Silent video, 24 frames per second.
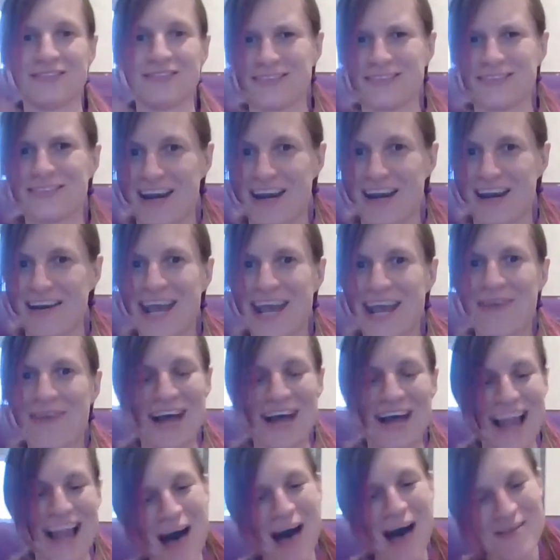staring at
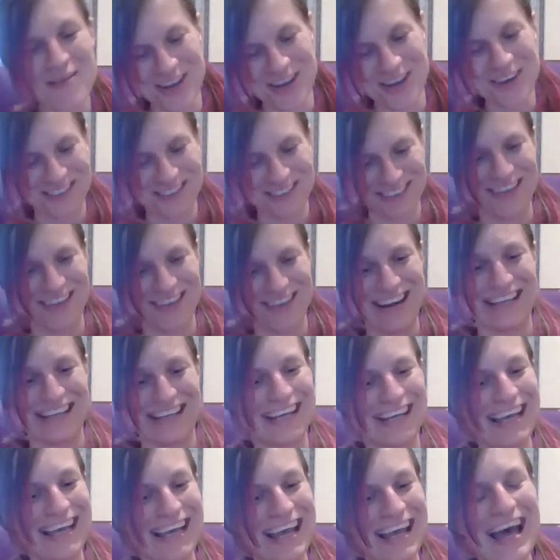my laptop
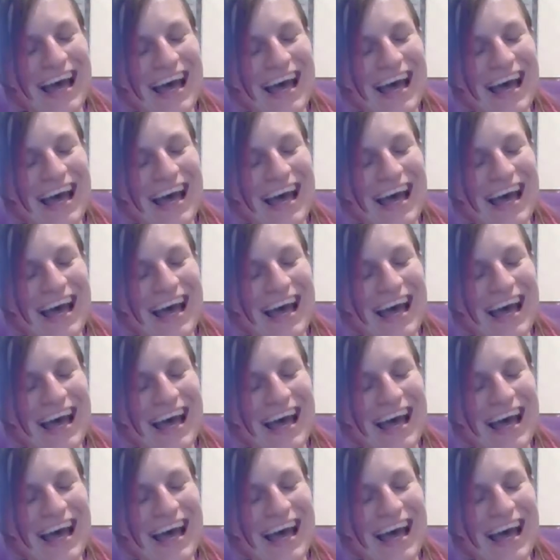screen.